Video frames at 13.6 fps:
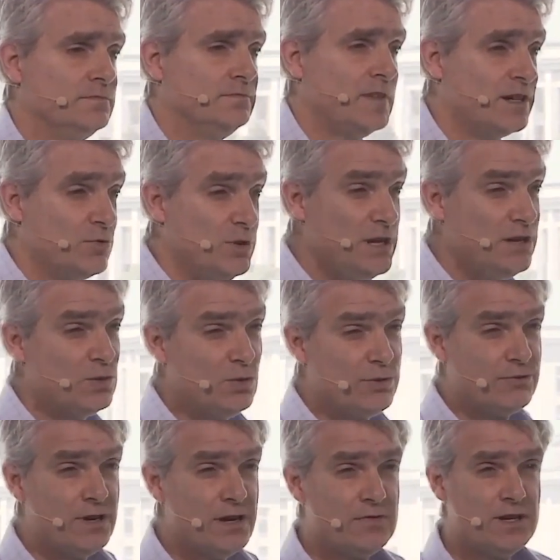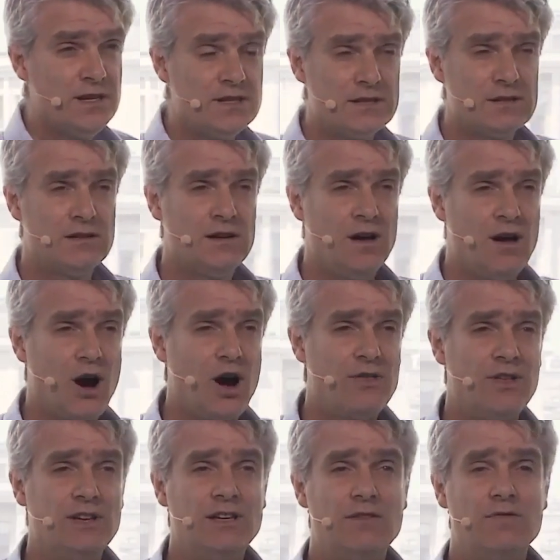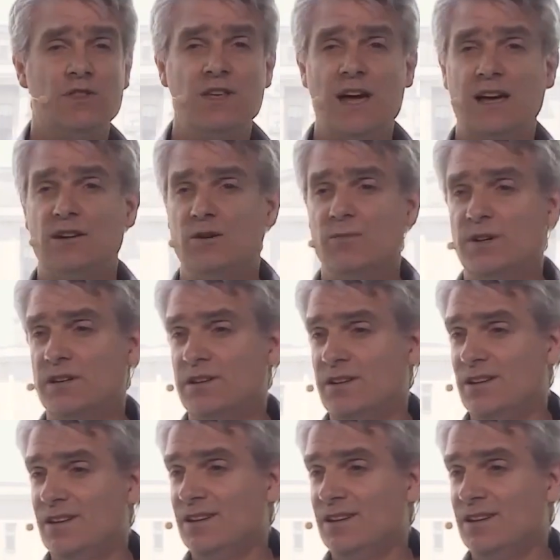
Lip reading: Now, do we need all three of these? I think given the economic,